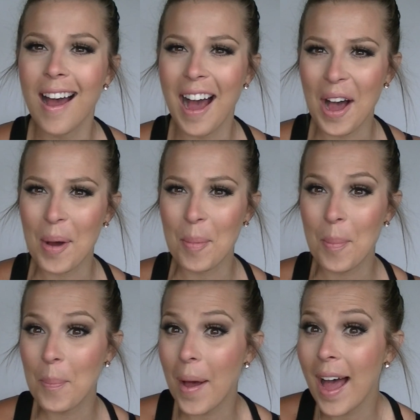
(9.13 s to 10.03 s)

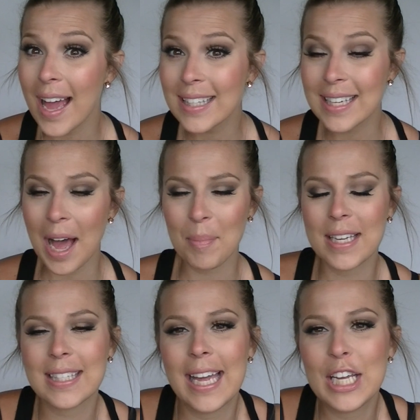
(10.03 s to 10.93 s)
But I'm
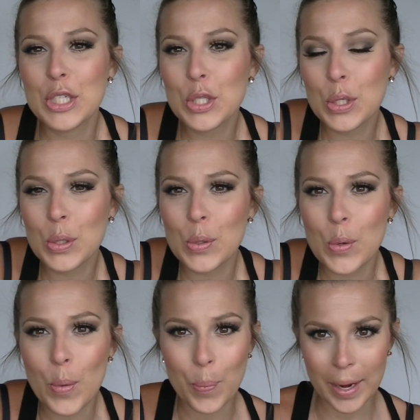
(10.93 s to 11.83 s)
excited
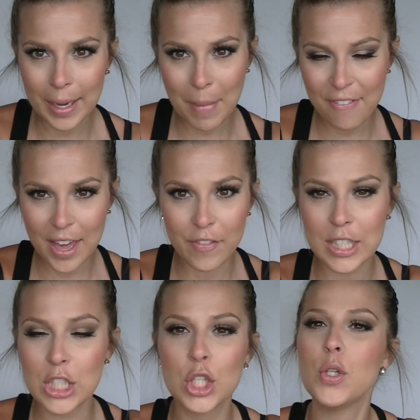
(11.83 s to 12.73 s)
to bring my
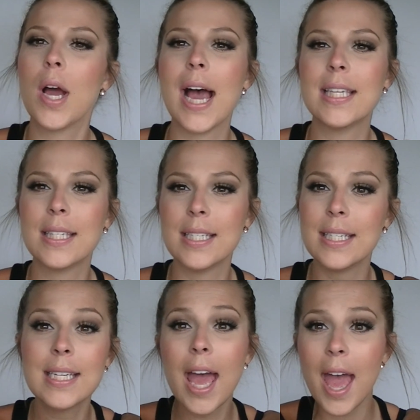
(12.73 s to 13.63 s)
favorites to you guys
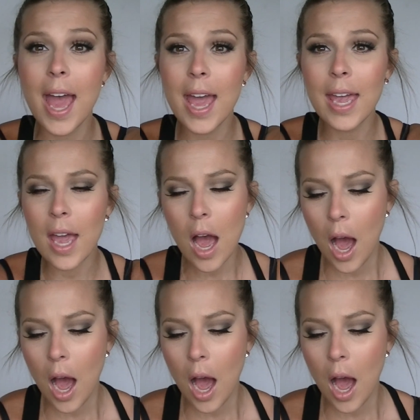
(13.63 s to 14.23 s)
today.